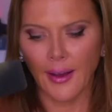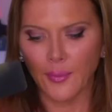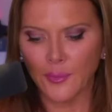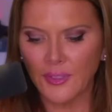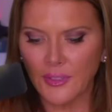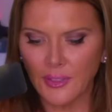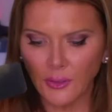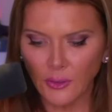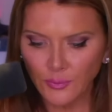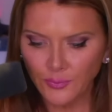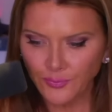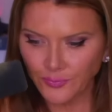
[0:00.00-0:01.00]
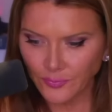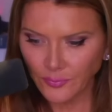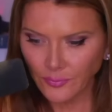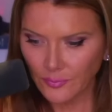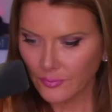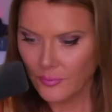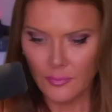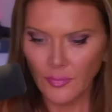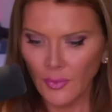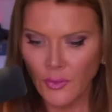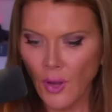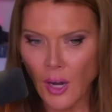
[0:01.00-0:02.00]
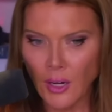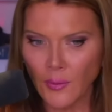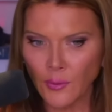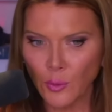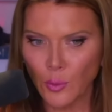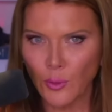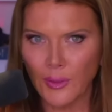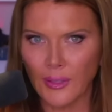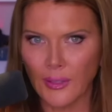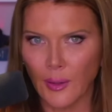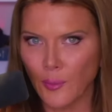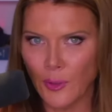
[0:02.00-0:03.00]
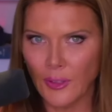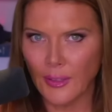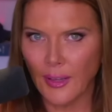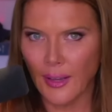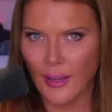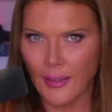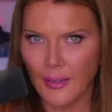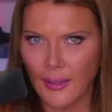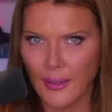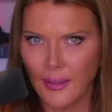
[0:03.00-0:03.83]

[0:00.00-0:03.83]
I'm still not comfortable with it. I'm really not.